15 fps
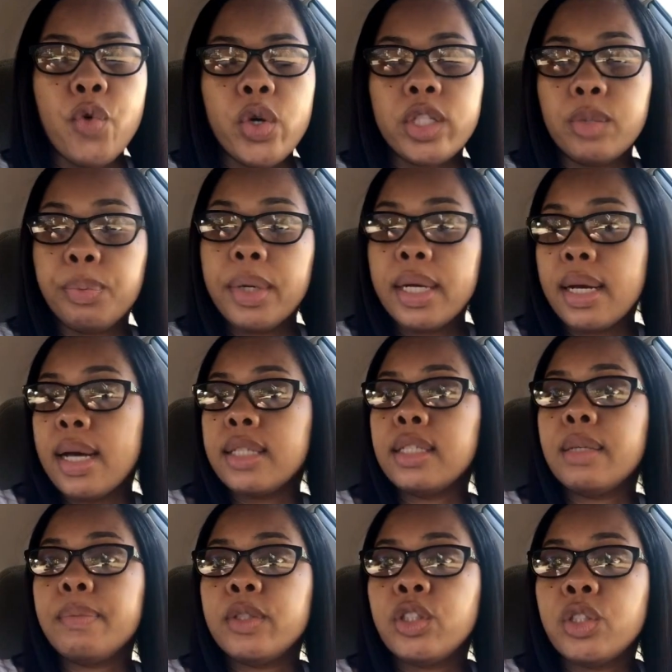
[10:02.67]
for Sprint
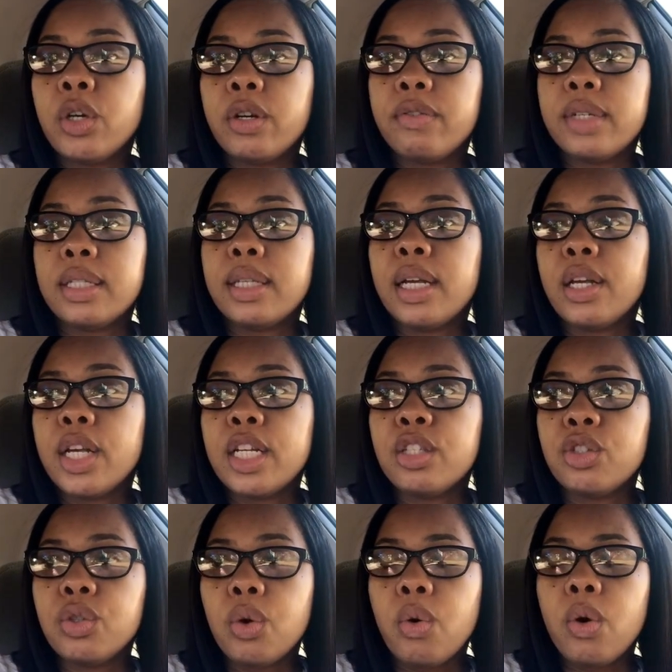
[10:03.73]
customer service and
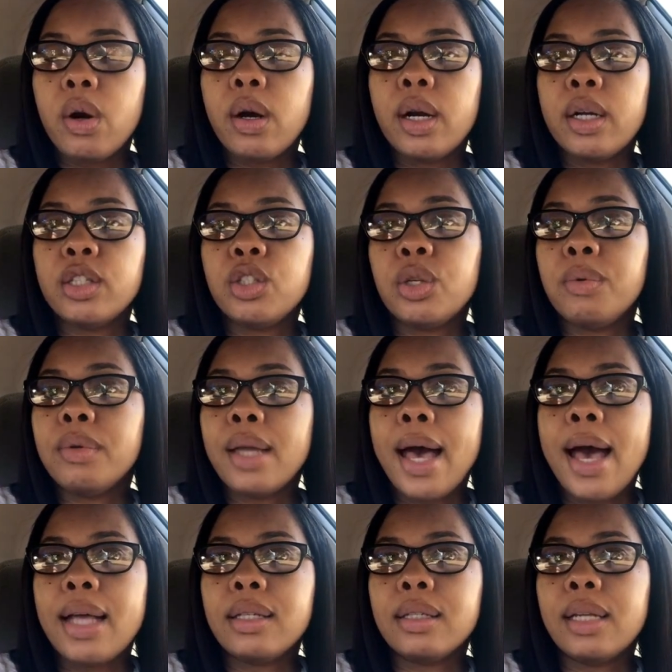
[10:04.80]
in-store to
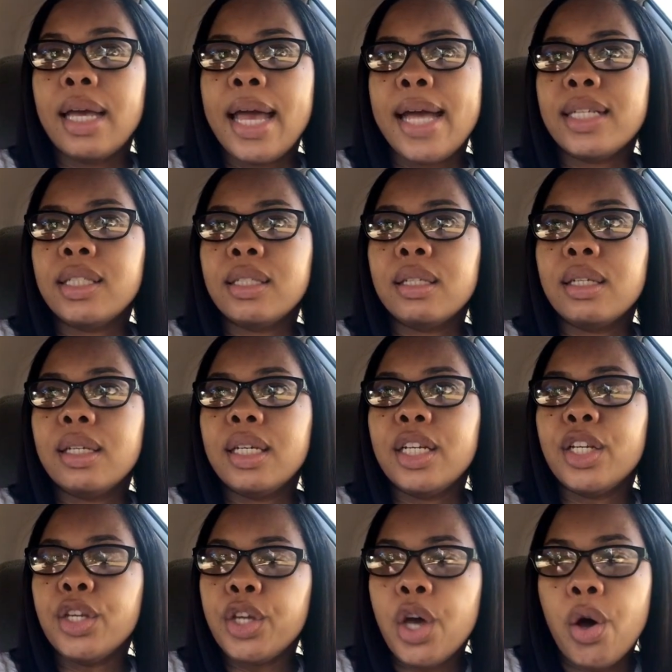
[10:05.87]
not
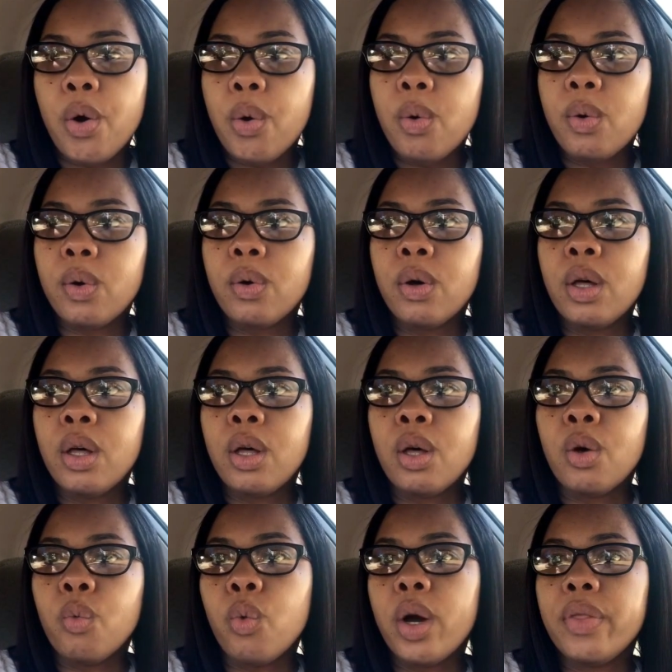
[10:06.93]
actually know
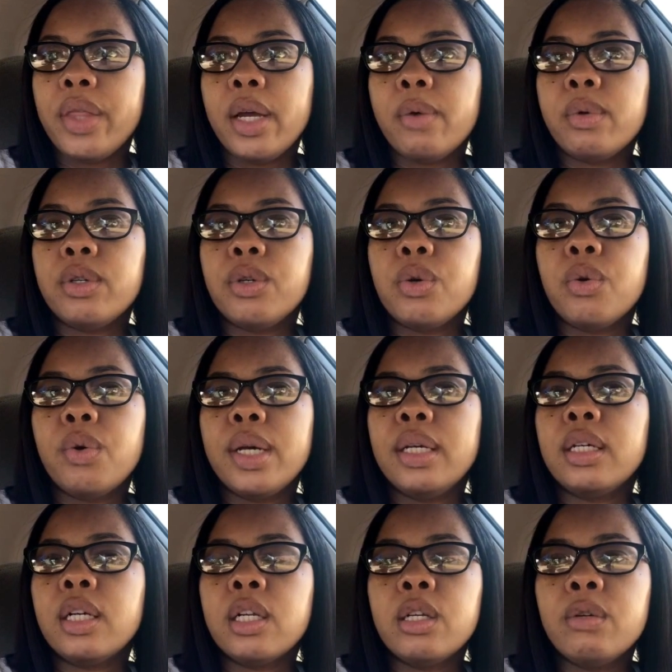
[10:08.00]
what they were
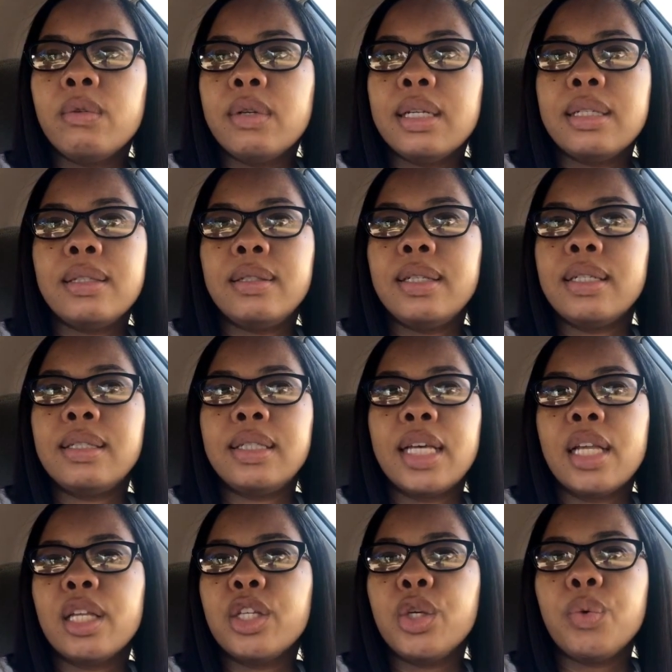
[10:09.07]
doing, clueless, just
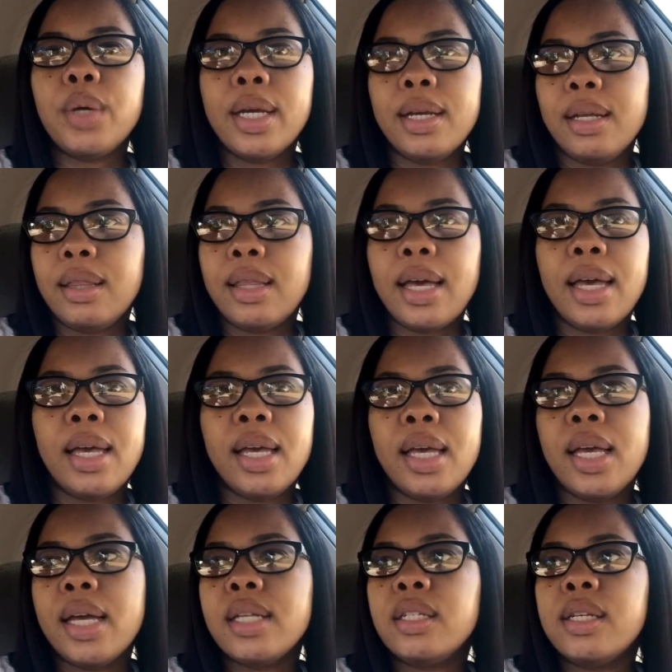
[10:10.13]
telling you
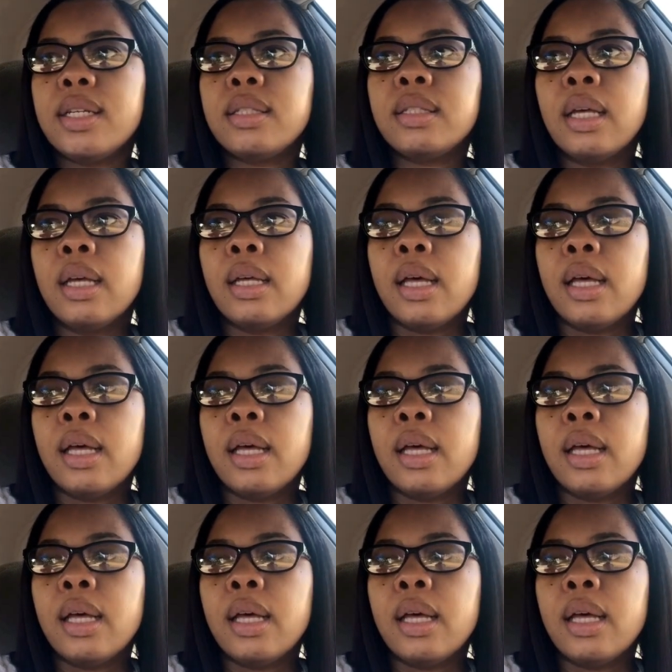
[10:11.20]
anything and just